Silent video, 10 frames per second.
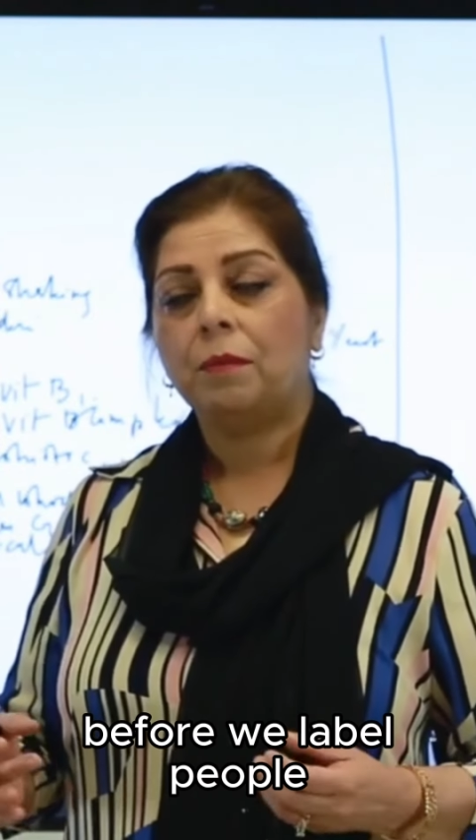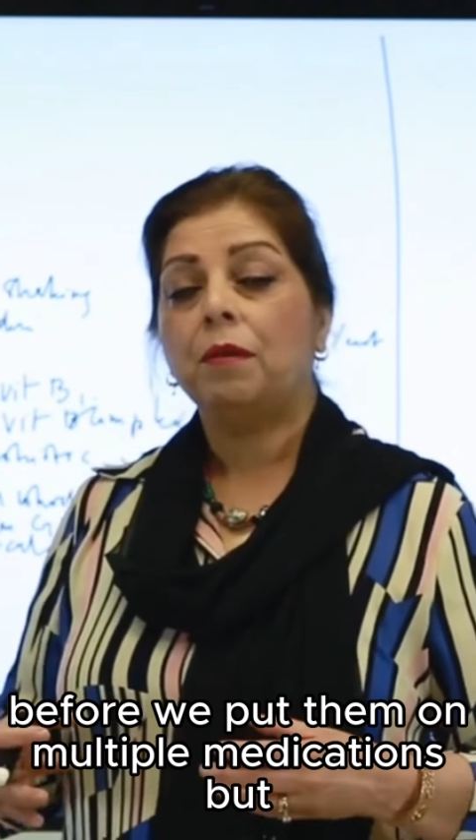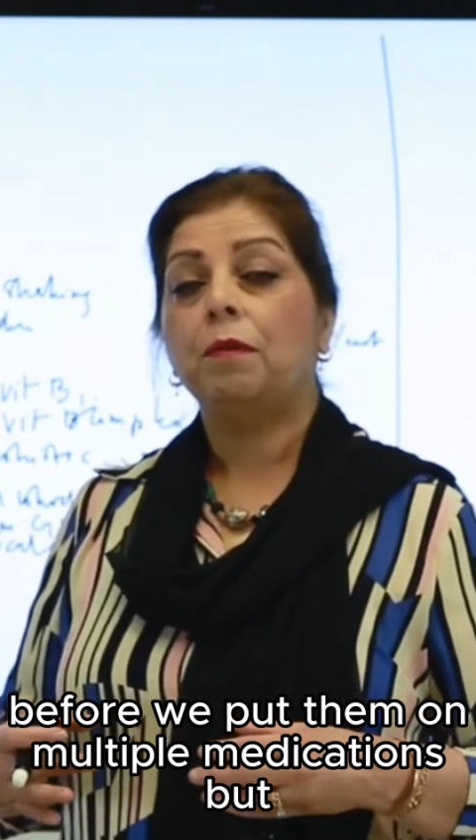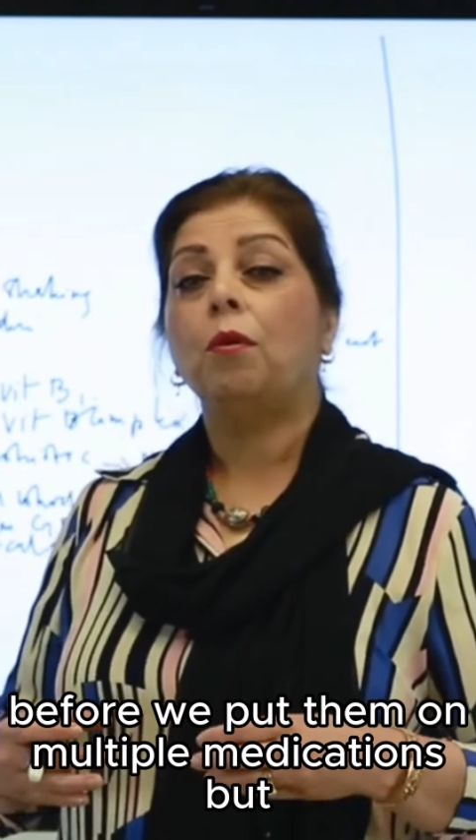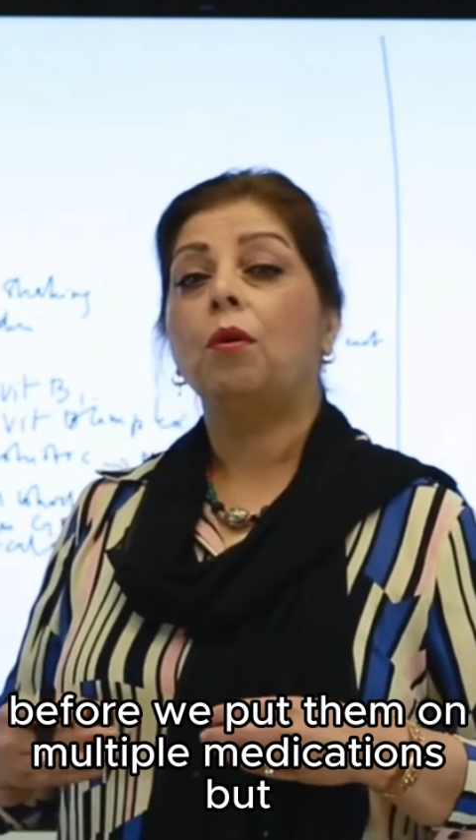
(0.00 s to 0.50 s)

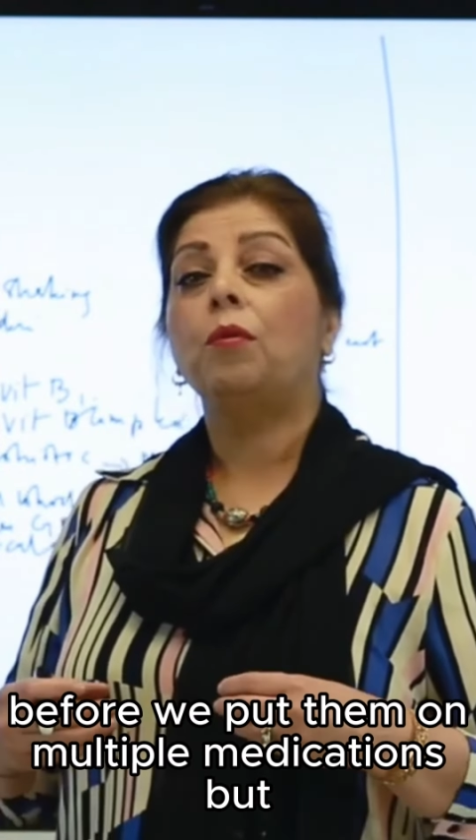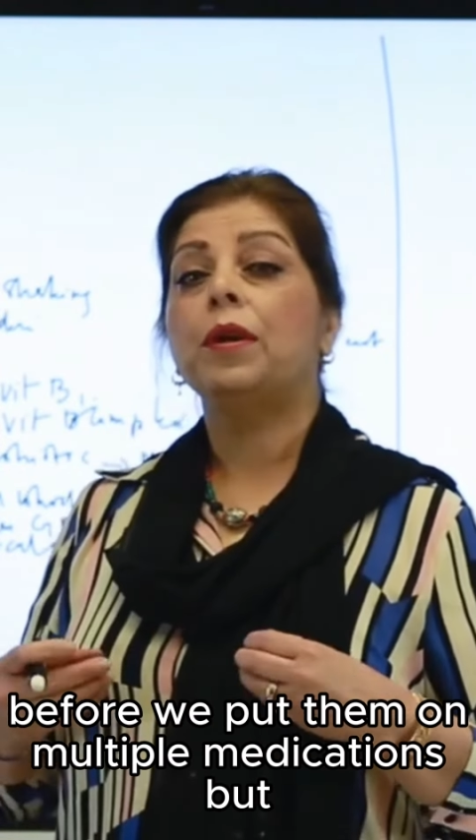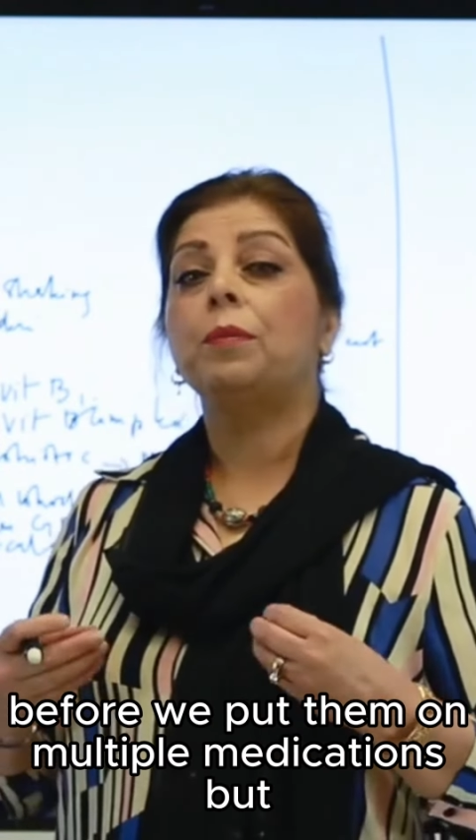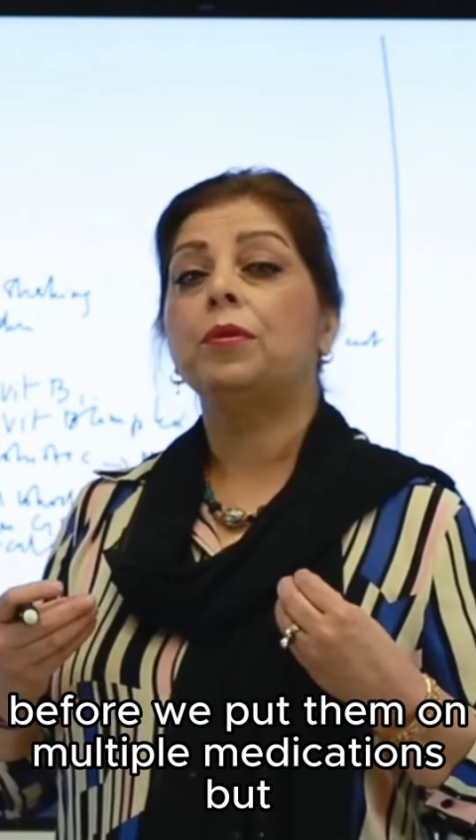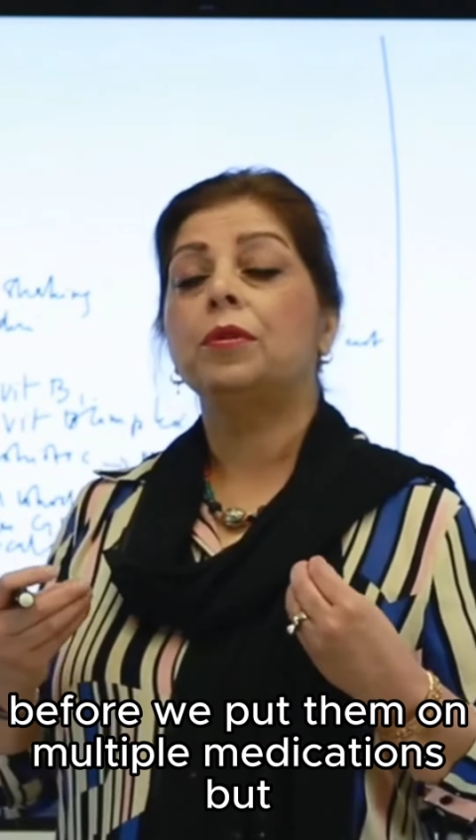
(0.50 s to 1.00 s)
before
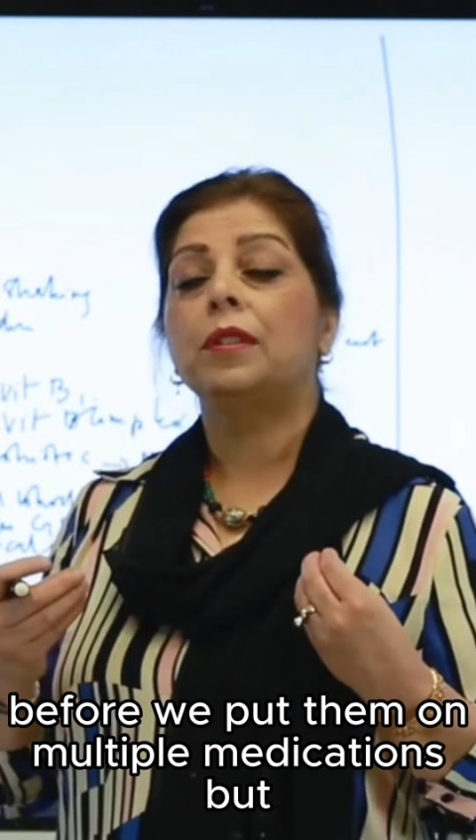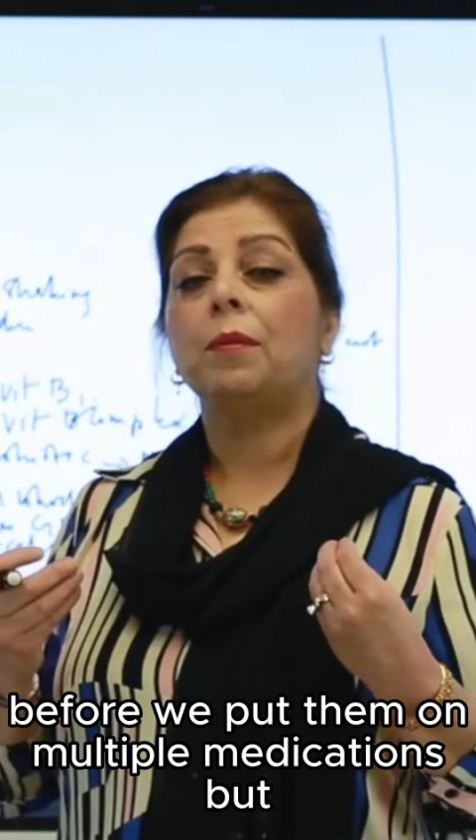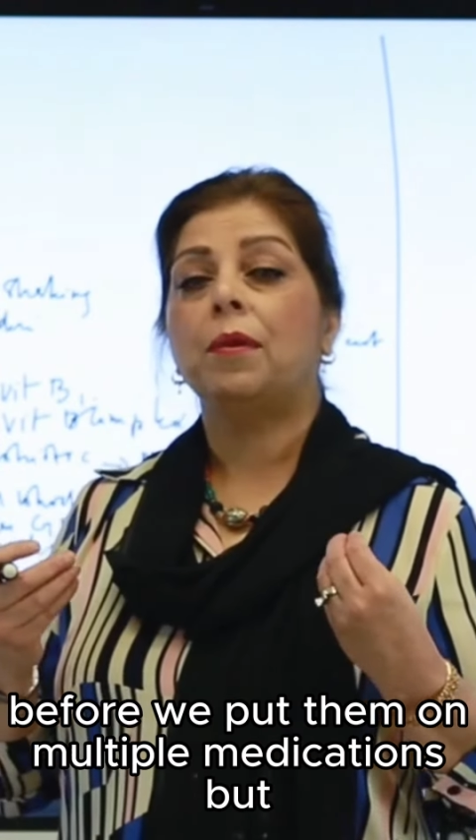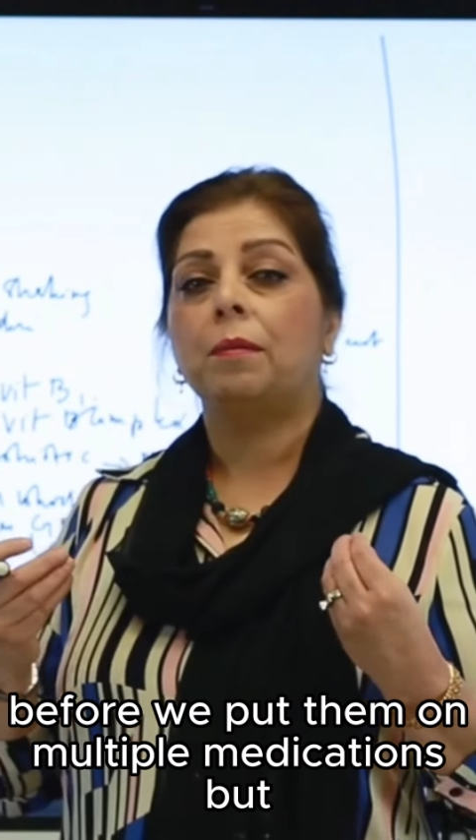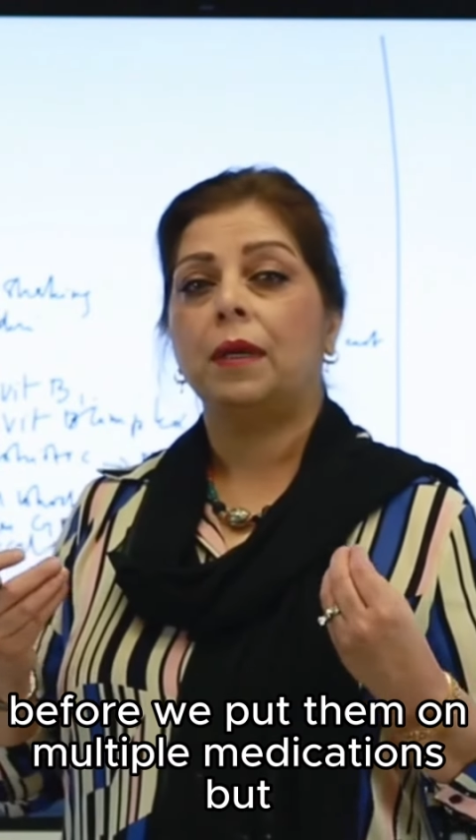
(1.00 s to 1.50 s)
we put
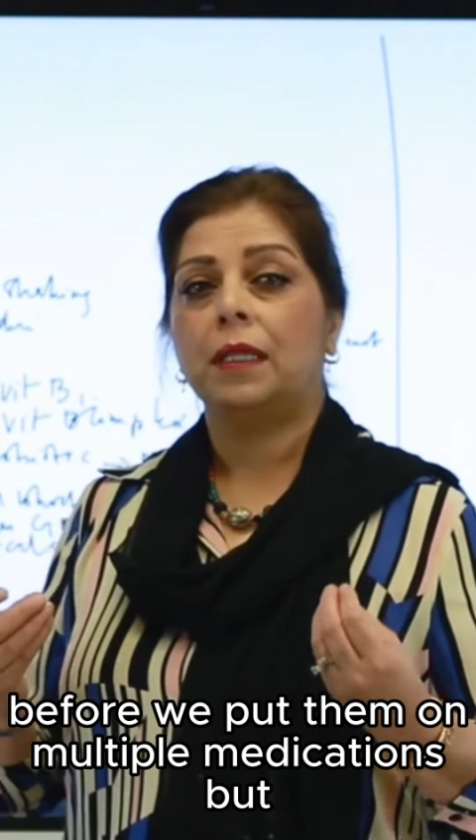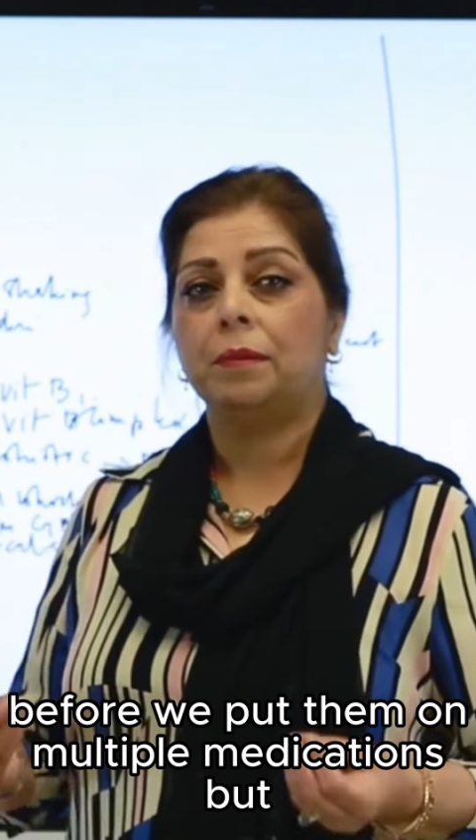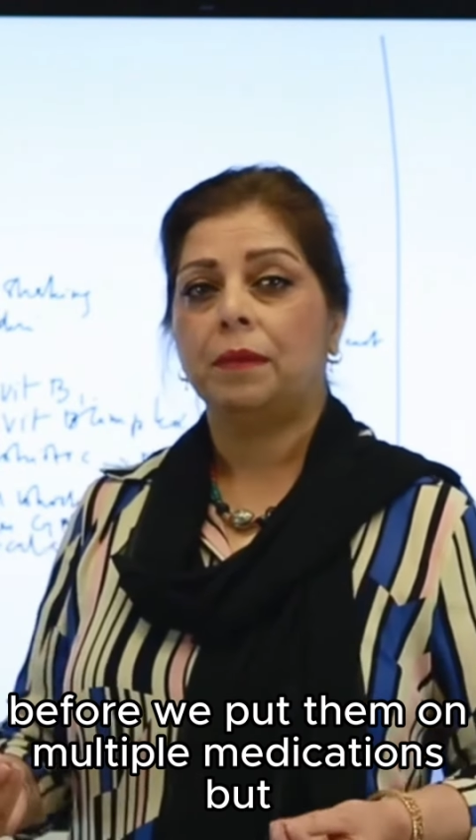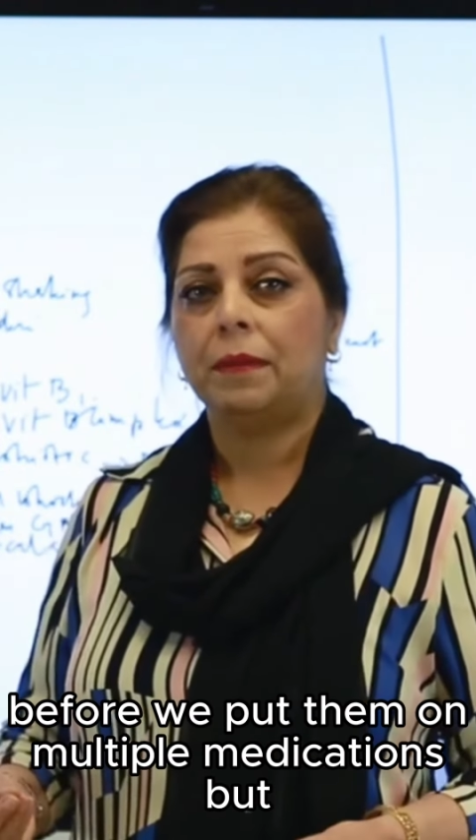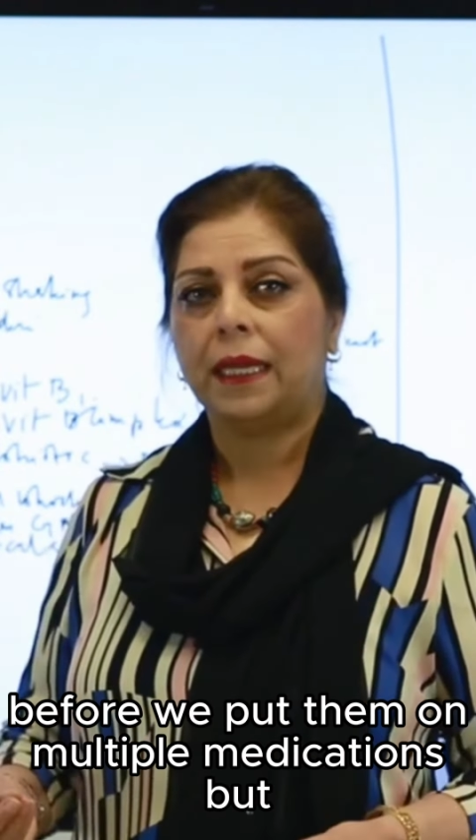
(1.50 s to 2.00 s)
them on multiple